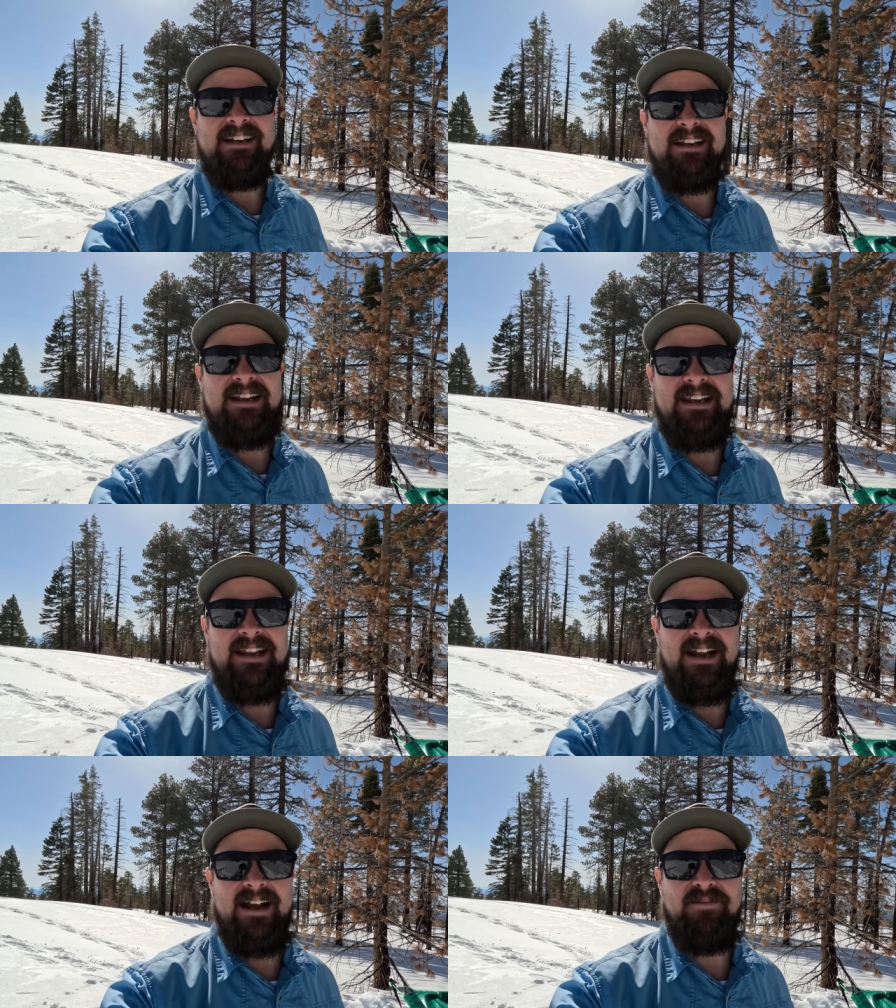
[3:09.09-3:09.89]

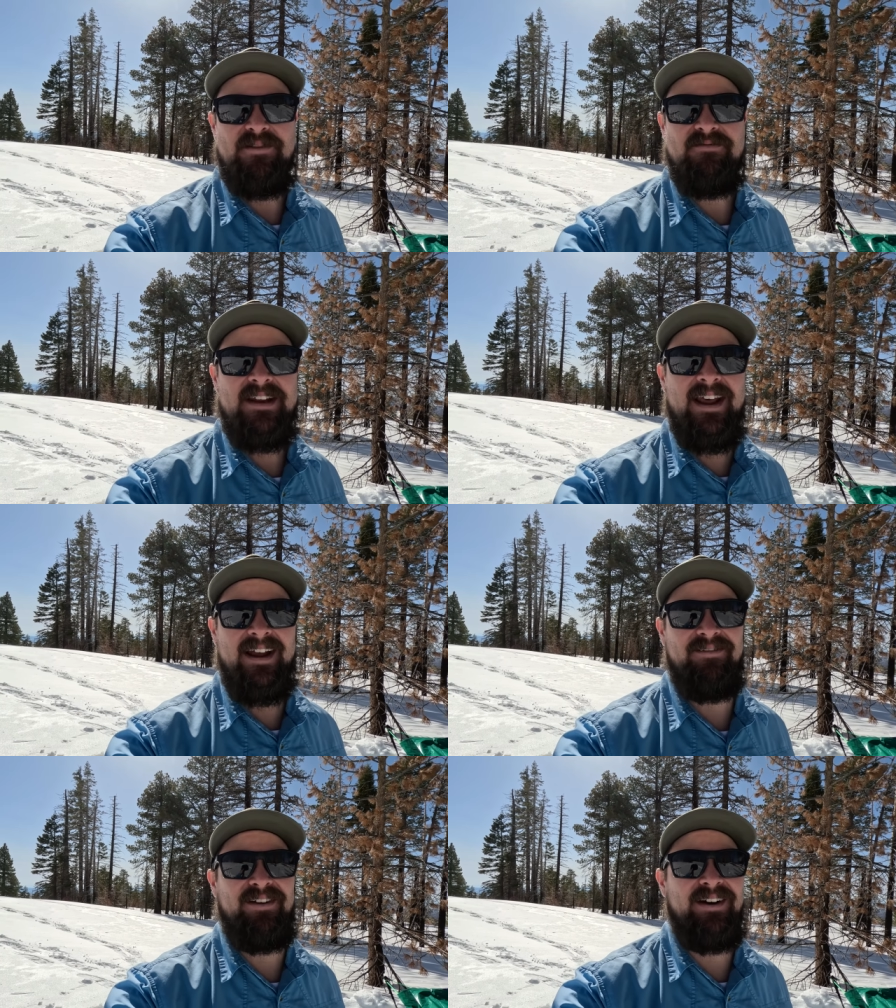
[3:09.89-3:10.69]
and uh, we've
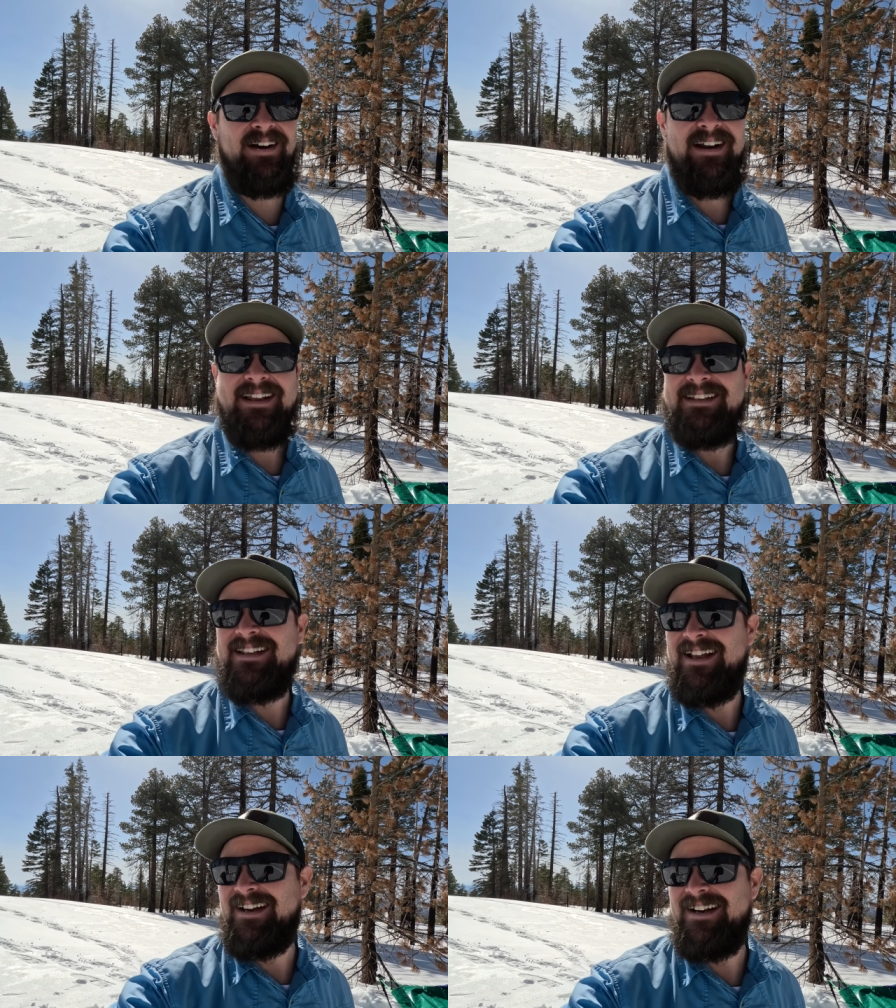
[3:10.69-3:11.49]
never
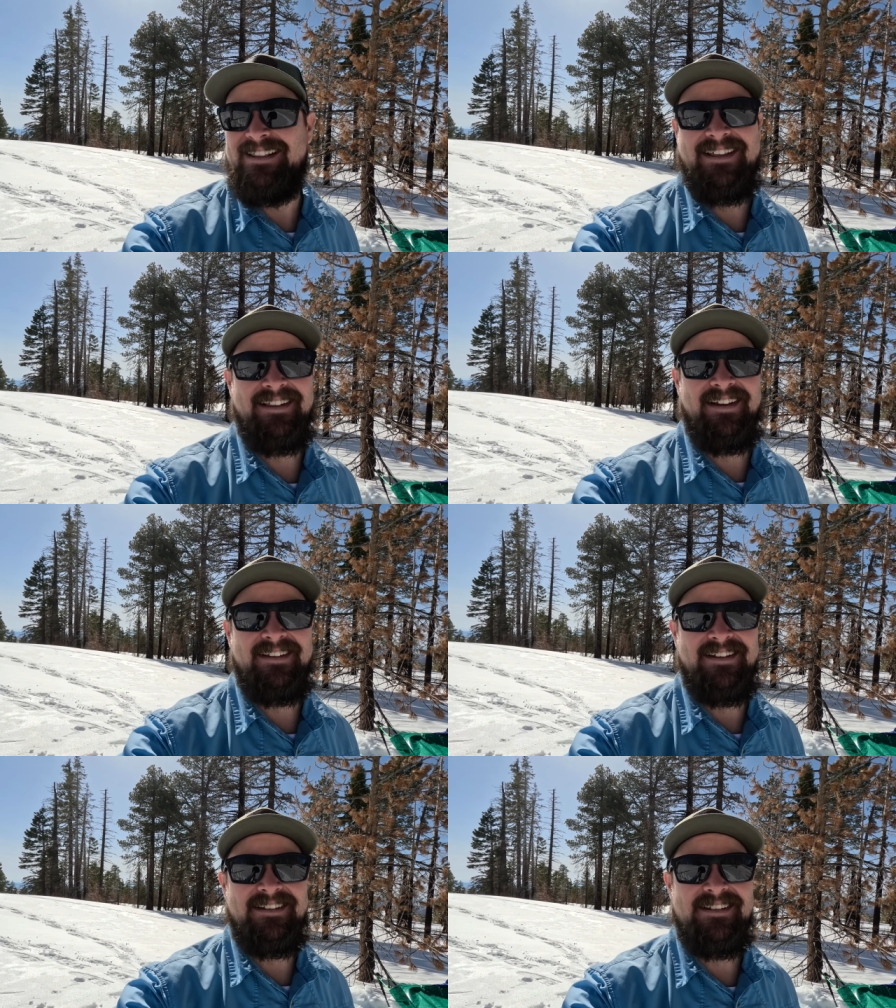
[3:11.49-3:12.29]
done anything
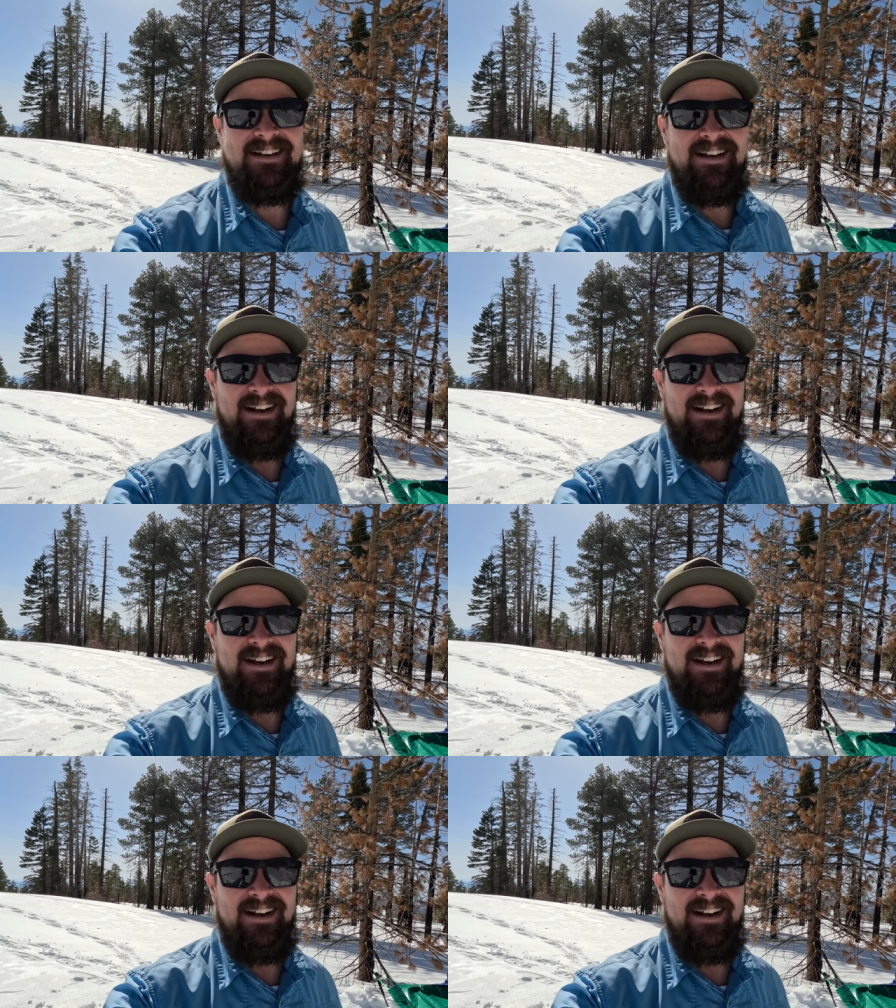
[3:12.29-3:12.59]
like this.